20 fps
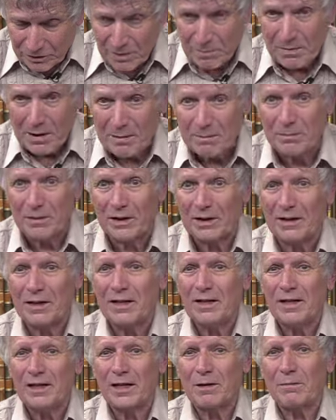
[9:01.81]

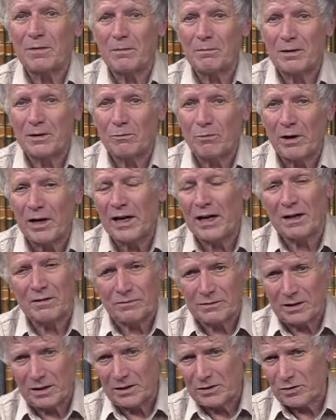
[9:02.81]
remembered way
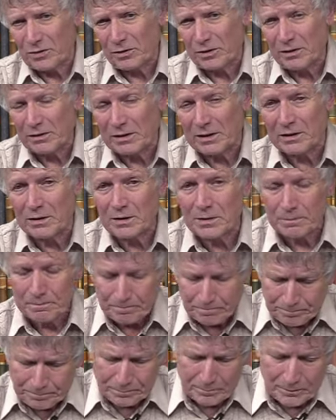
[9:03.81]
after its occurrence.
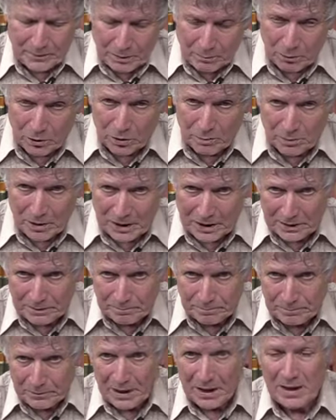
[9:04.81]
Bottom line,
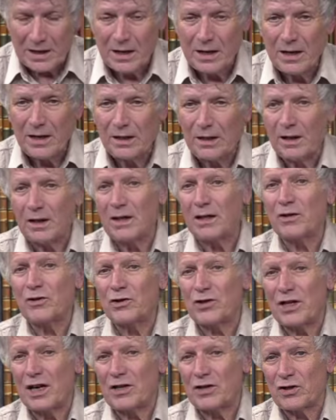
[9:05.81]
the
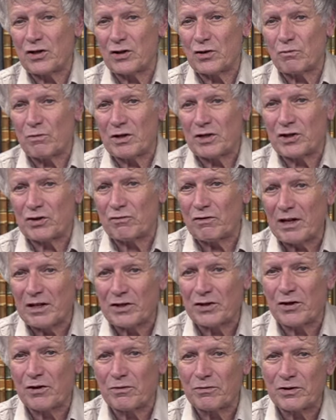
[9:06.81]
negotiations were
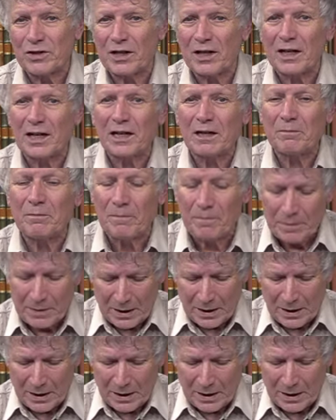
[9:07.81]
stretched through time.